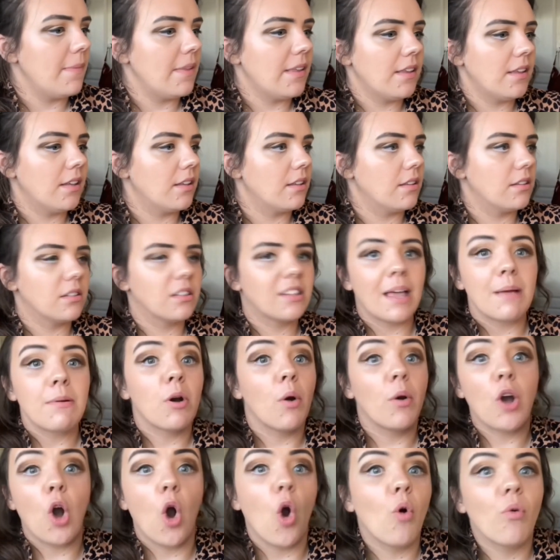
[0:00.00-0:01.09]
them going
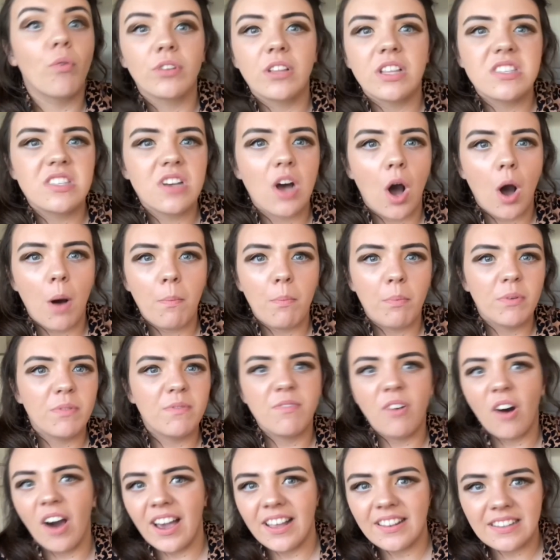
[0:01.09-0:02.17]
over the top with
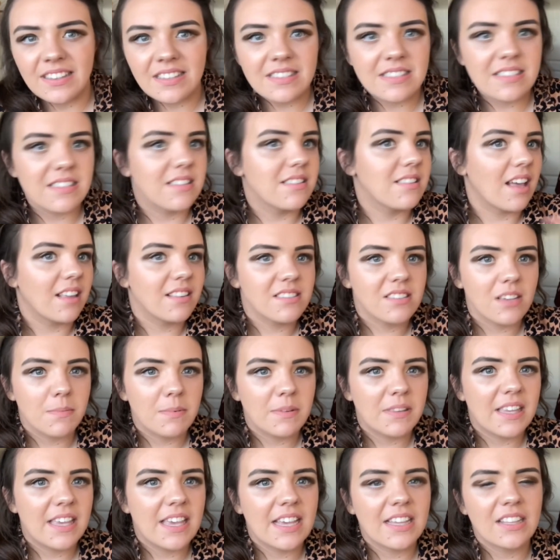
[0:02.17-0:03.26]
violence and that type of thing,
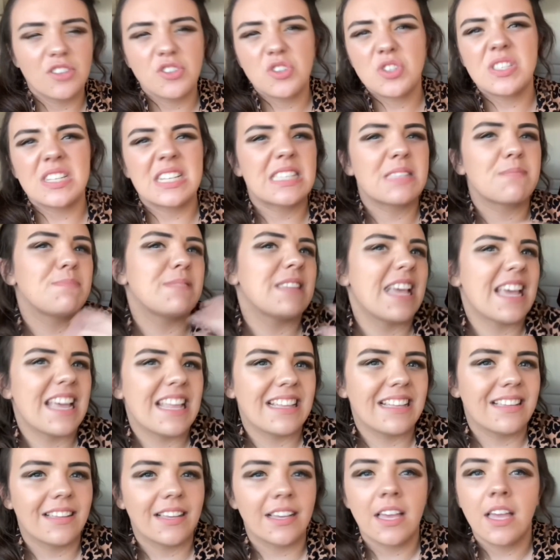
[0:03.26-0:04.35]
and it doesn't explain
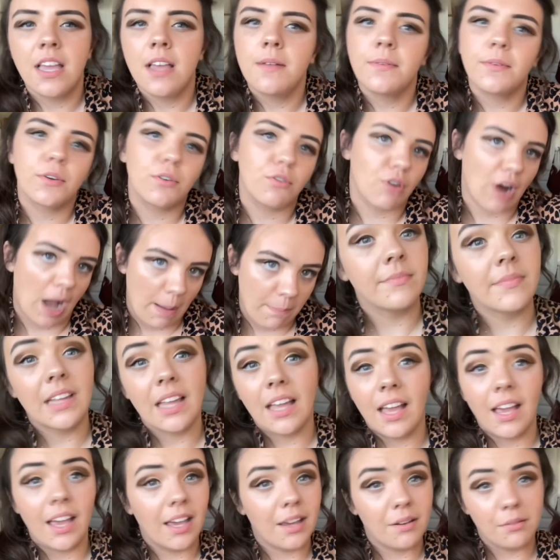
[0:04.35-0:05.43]
anything. Crap.
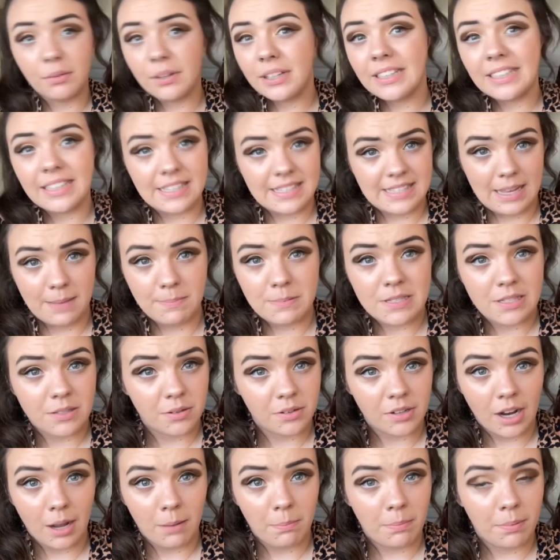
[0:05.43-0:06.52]
It really is absolute
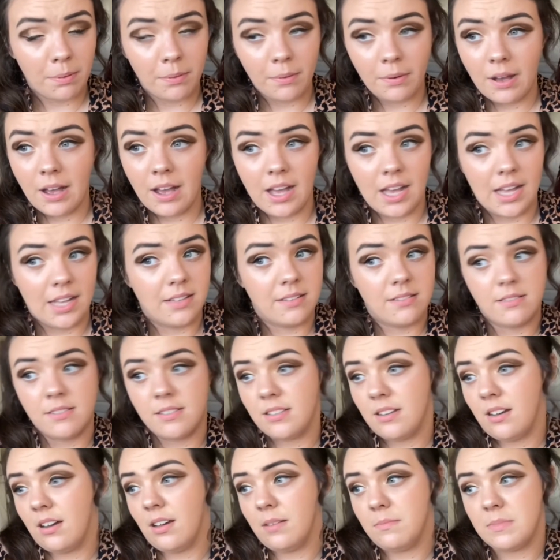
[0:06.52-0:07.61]
crap, and
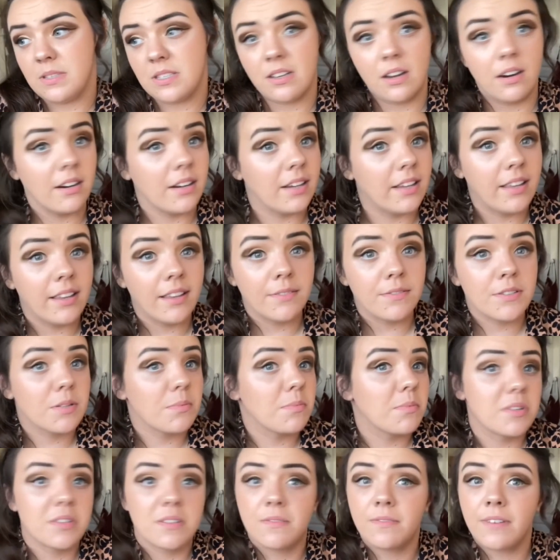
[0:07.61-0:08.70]
I'm sorry if
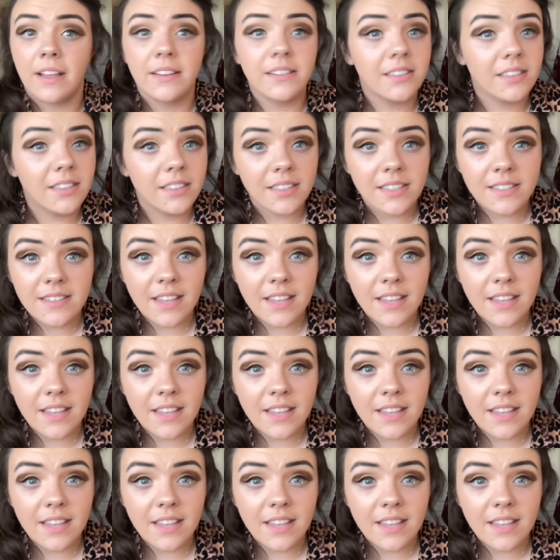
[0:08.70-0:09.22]
someone's offended that I said